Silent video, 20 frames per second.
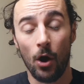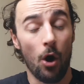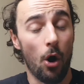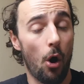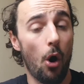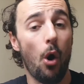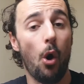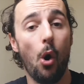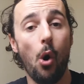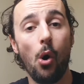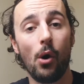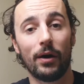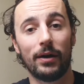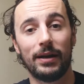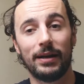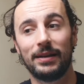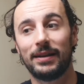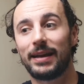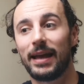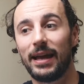Or
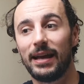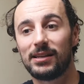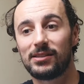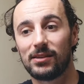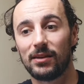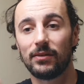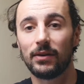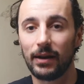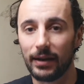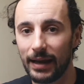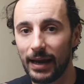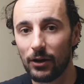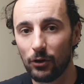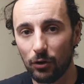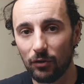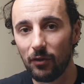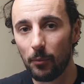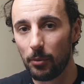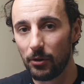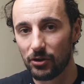in a case of, again,
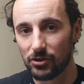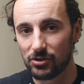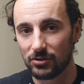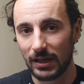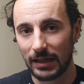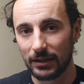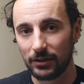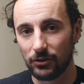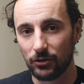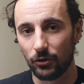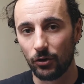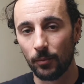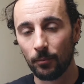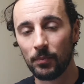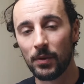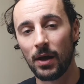another personal anecdote,